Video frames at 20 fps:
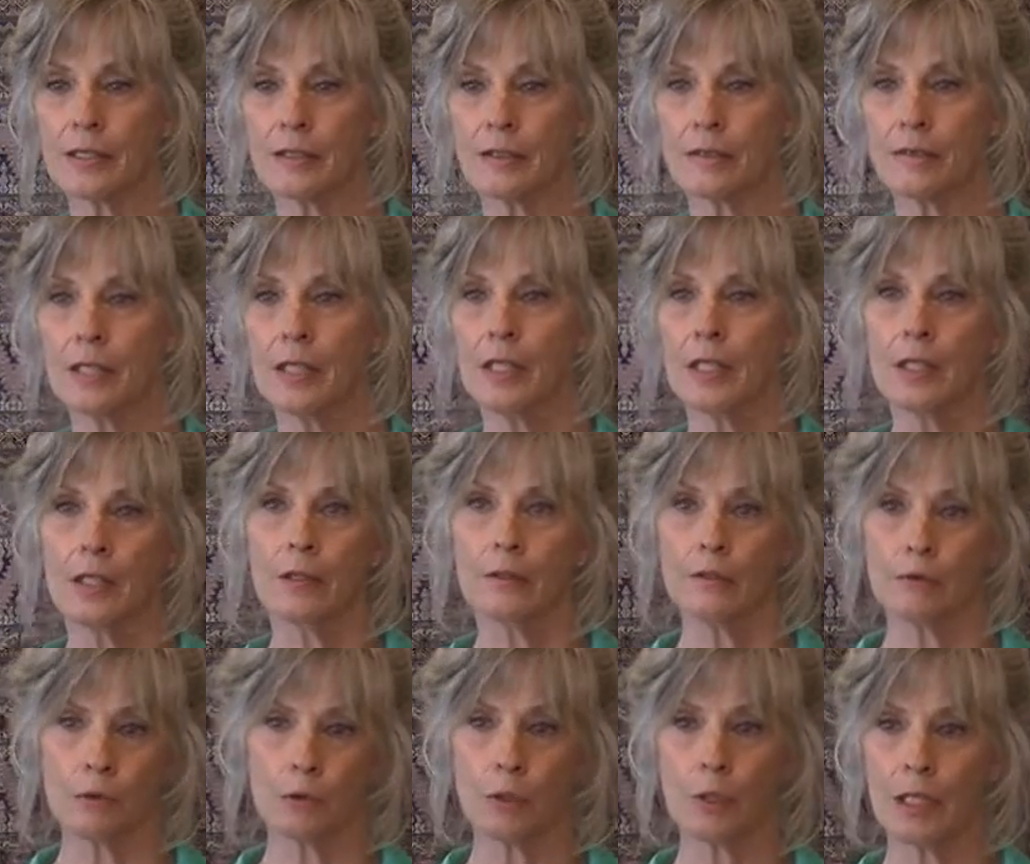of
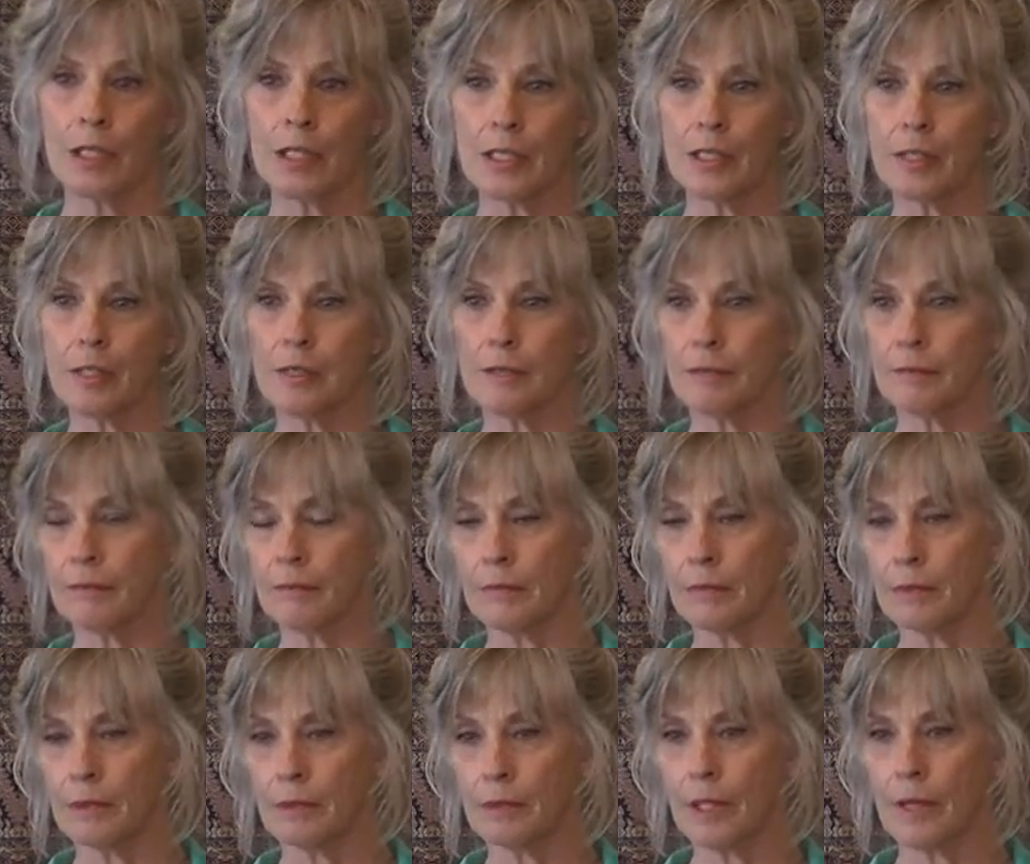trust,
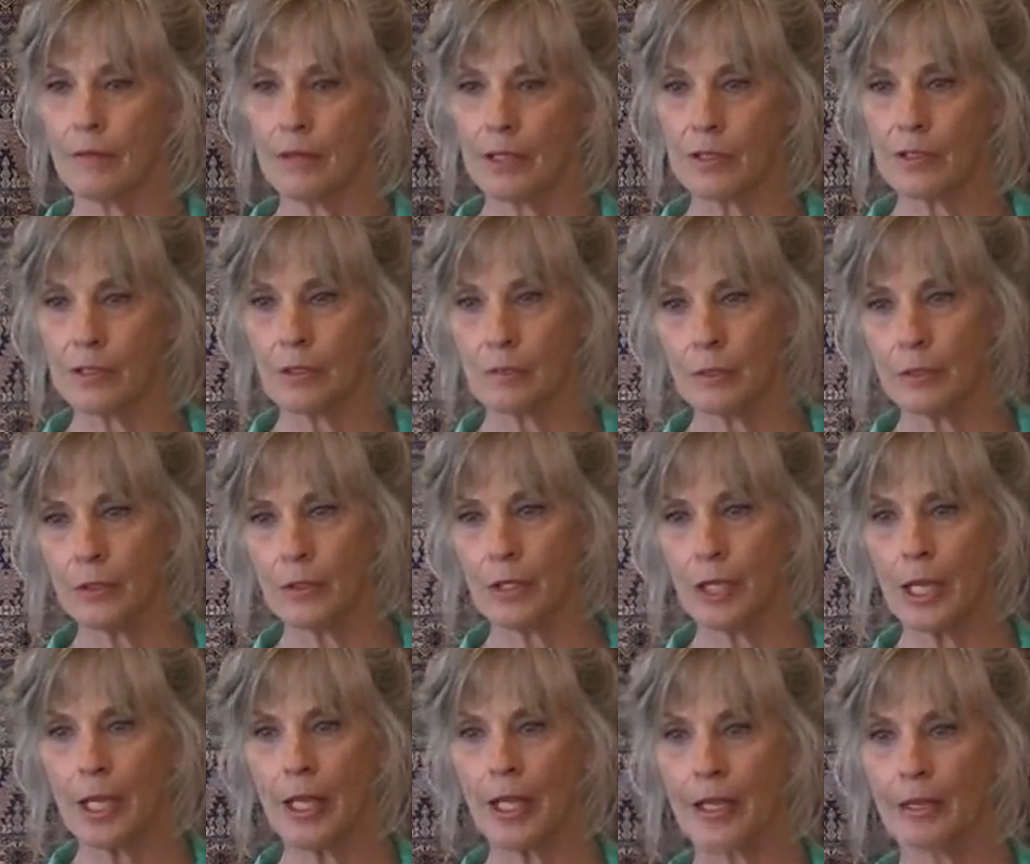and everything's going to be
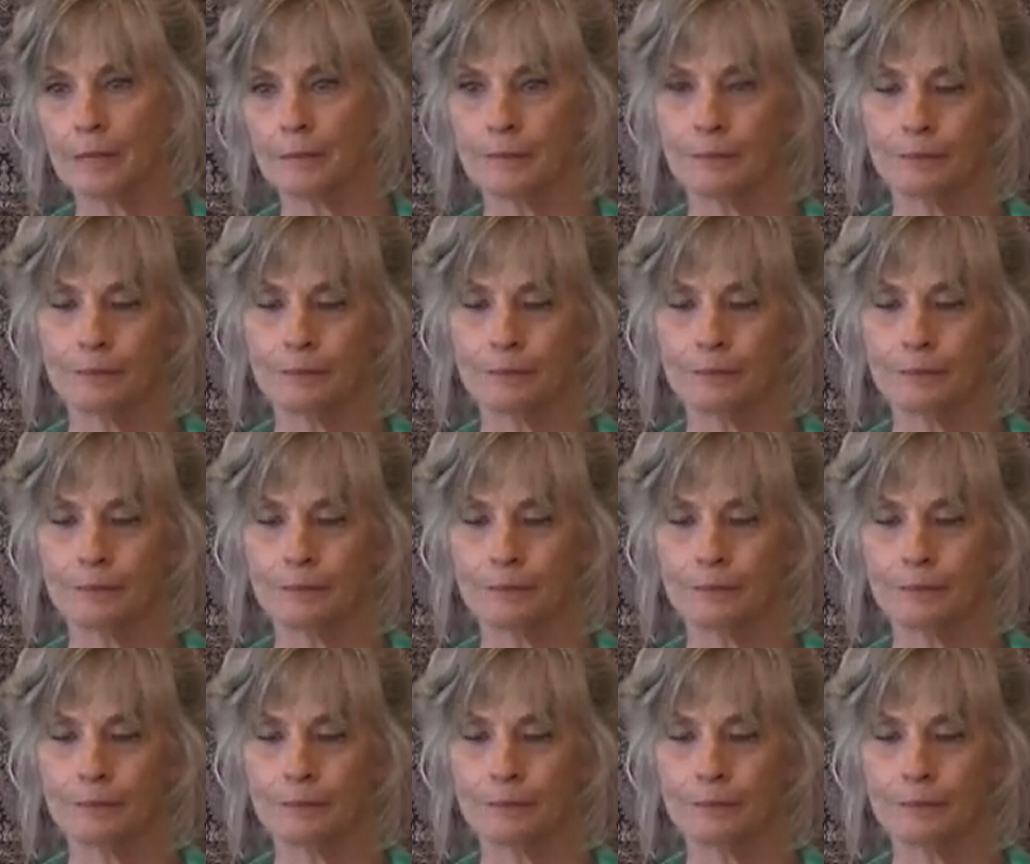okay.